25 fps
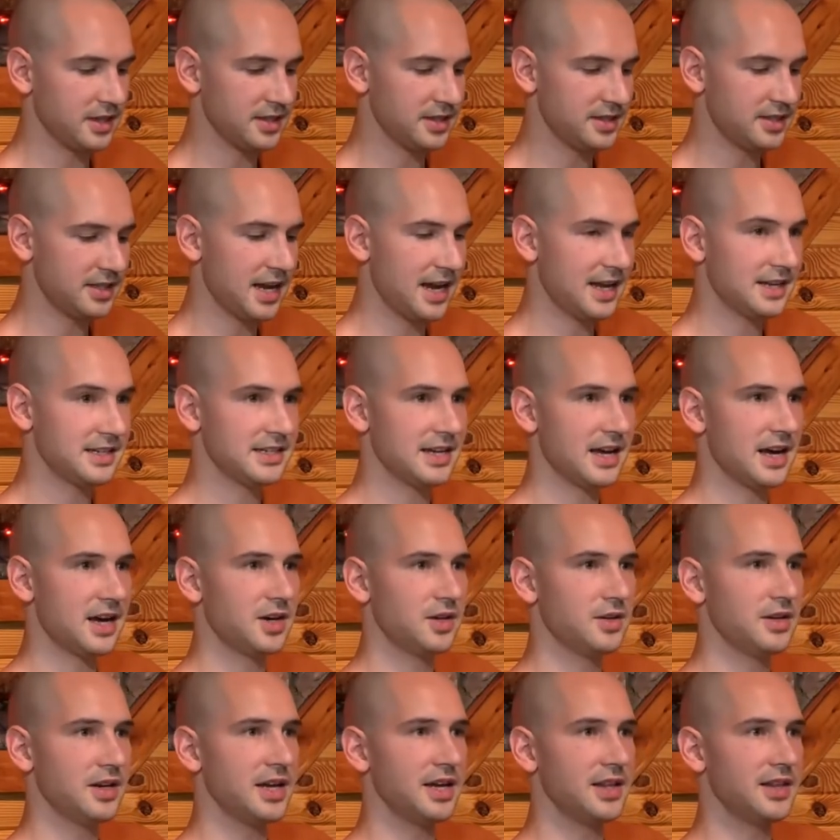has sat
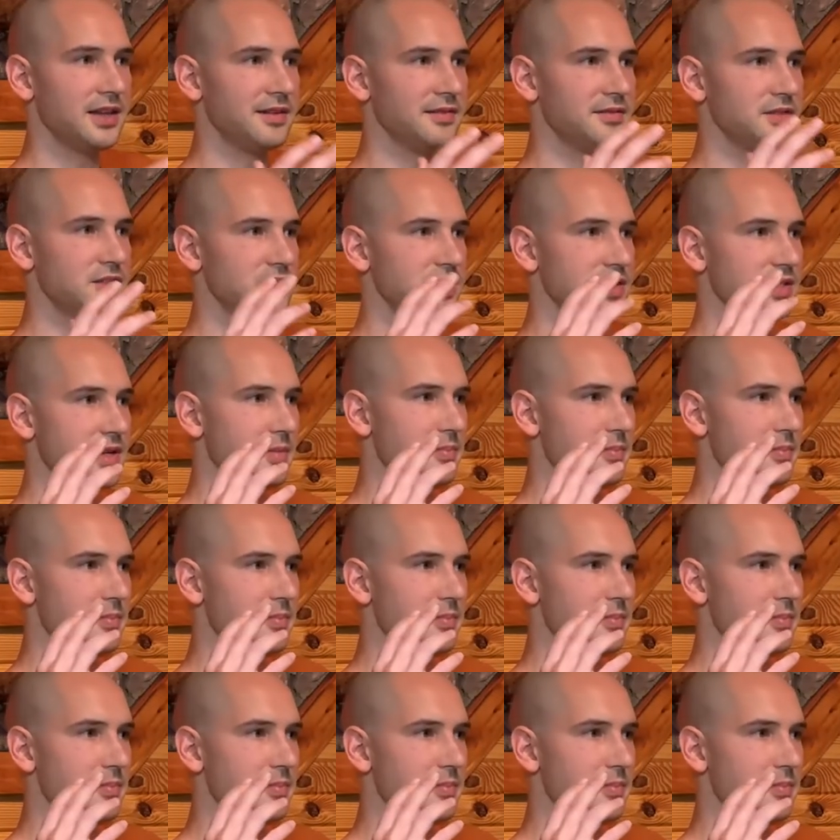down and they've just